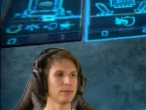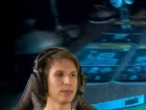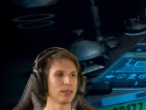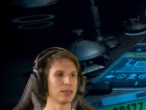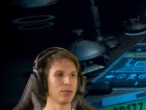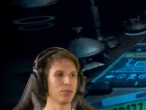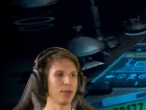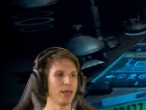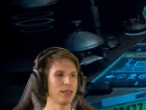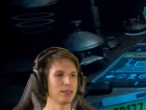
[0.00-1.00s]
Let's see what we
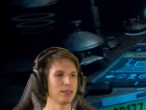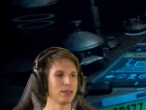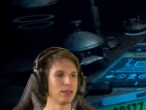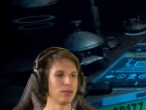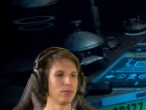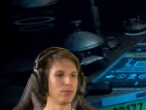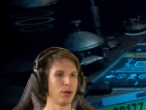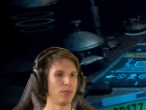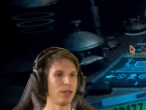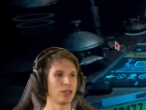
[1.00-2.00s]
get.
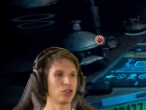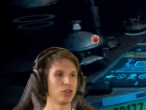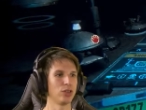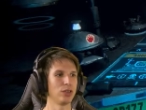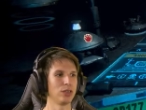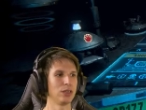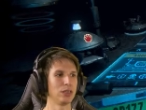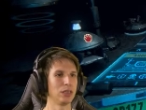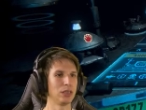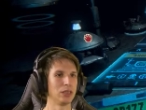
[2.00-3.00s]
Bomb Latcher.
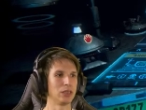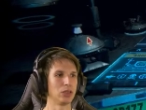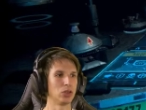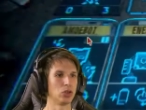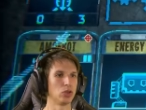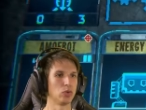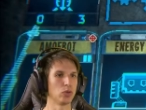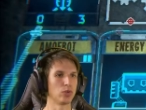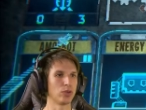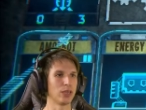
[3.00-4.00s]
Do
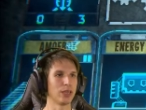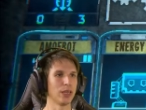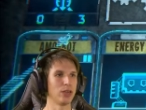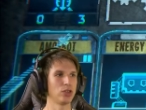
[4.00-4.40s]
not really care,